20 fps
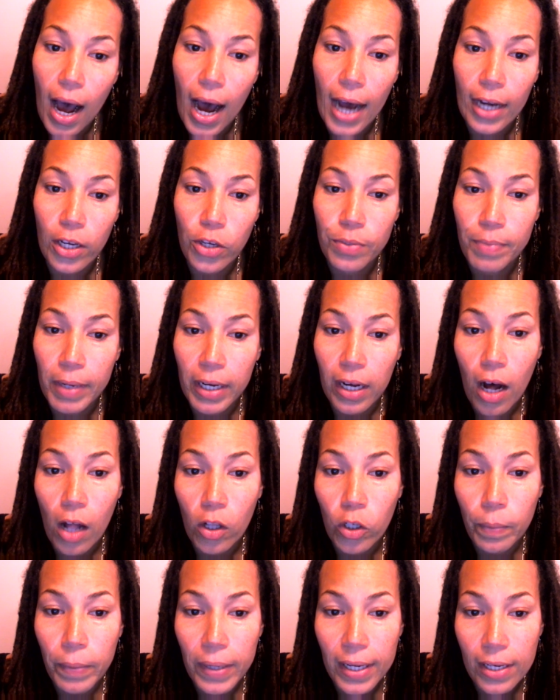I use my
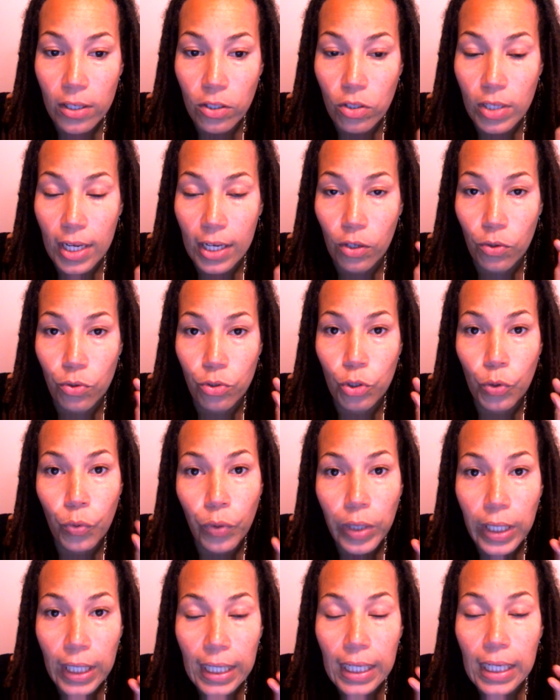colored pencils. I use
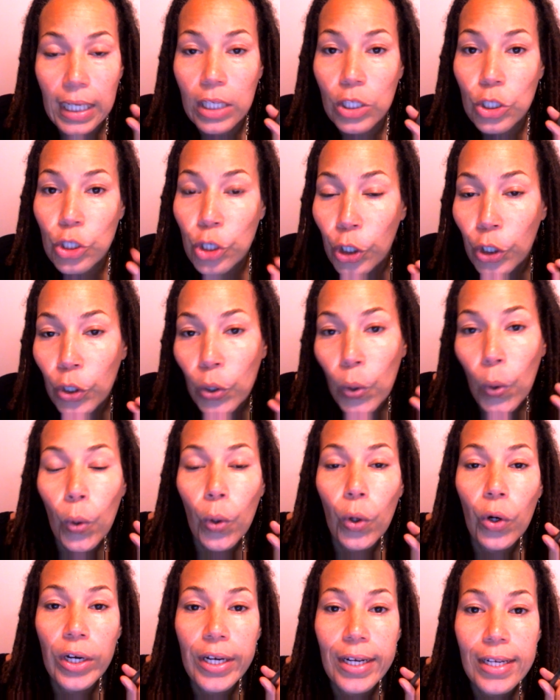green,
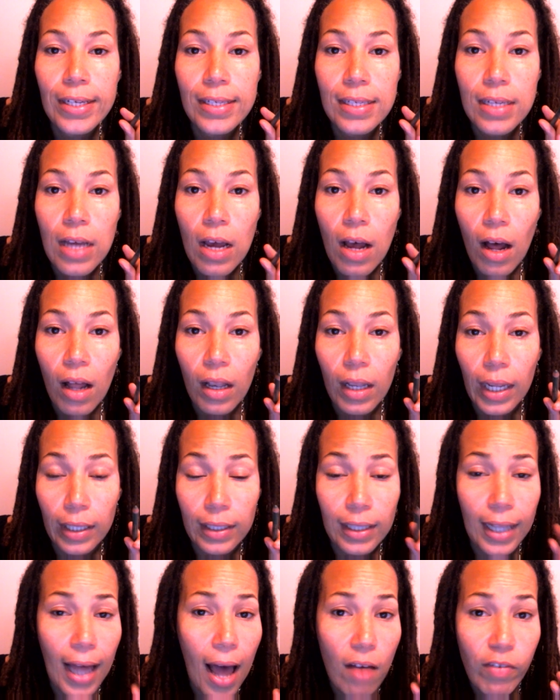turquoise, like
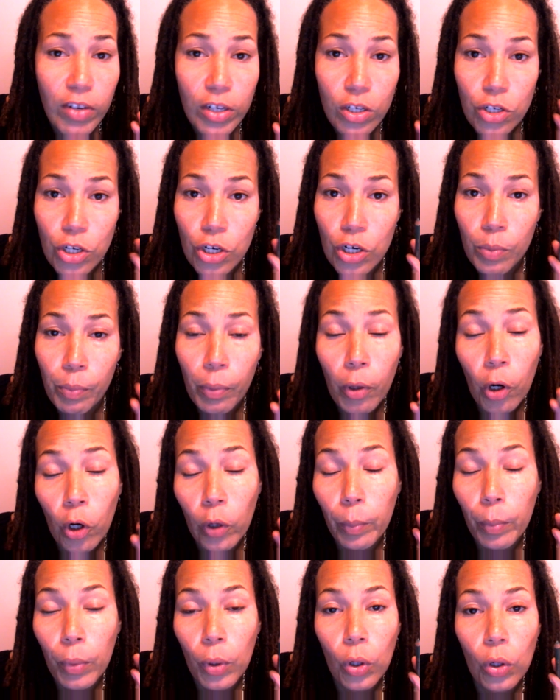lavender,
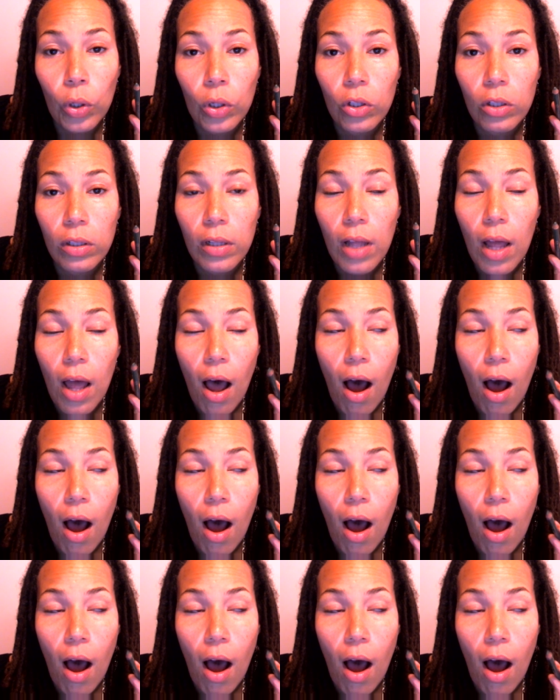purple,